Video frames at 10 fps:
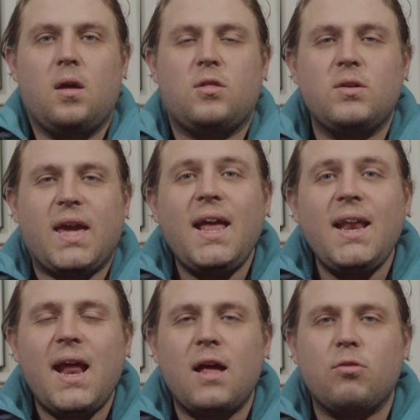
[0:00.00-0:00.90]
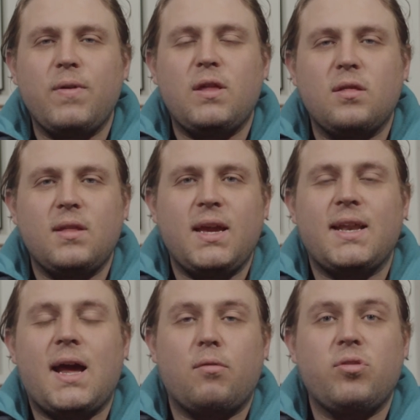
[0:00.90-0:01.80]
So Canon has recently
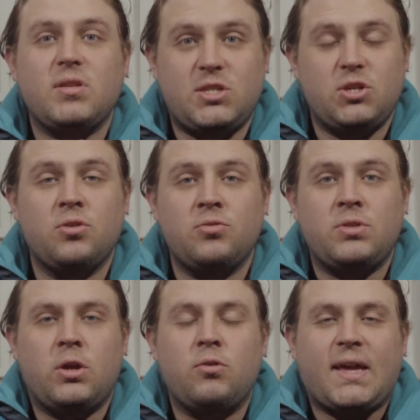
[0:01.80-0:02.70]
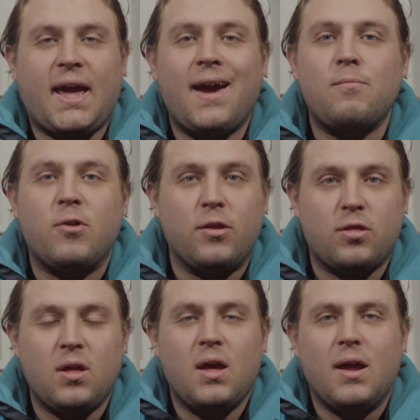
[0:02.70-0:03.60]
announced two new
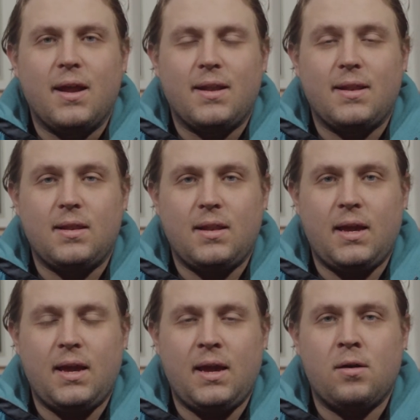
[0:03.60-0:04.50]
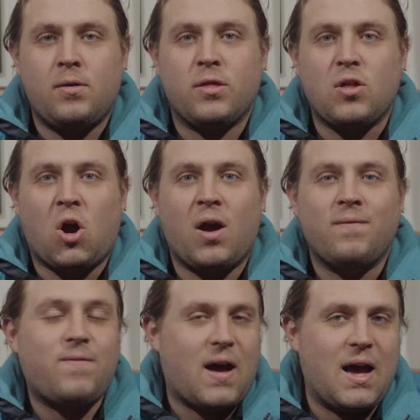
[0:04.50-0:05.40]
cameras, the EOS
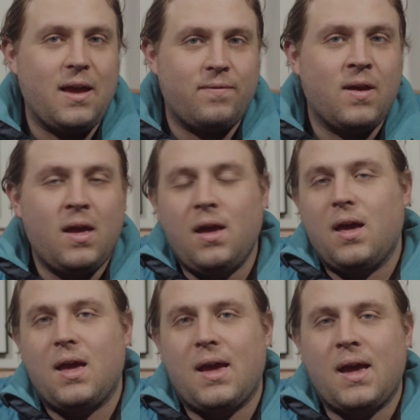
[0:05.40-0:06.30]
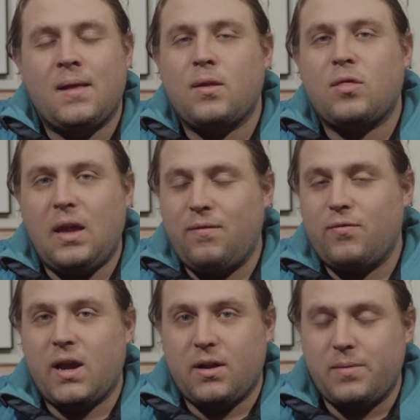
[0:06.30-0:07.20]
R5 and the
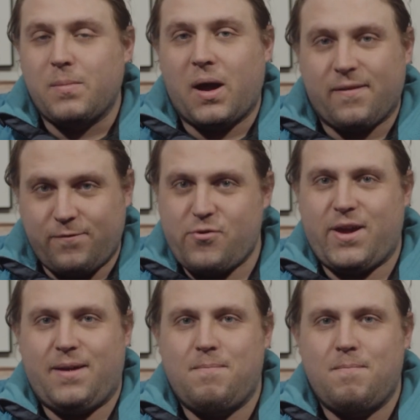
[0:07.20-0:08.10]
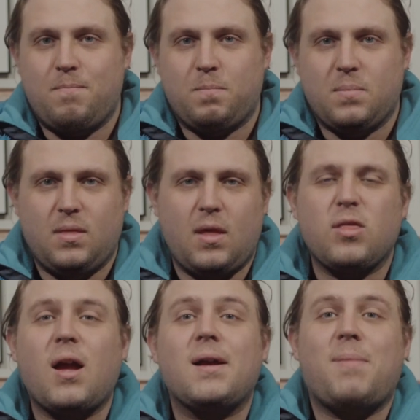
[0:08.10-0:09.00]
C300 Mark III.
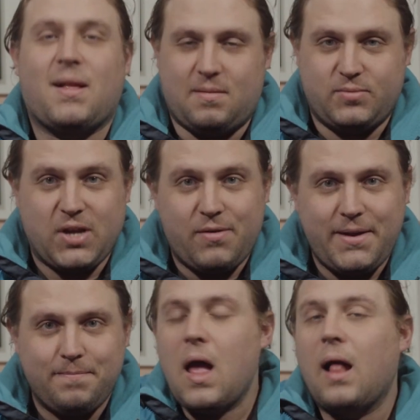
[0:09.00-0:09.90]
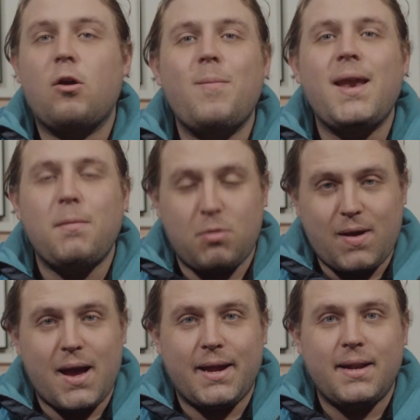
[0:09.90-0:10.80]
Let's talk about them, shall we? Hello, my name is
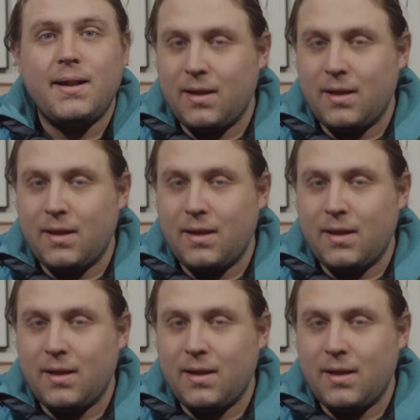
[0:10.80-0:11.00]
Ryan.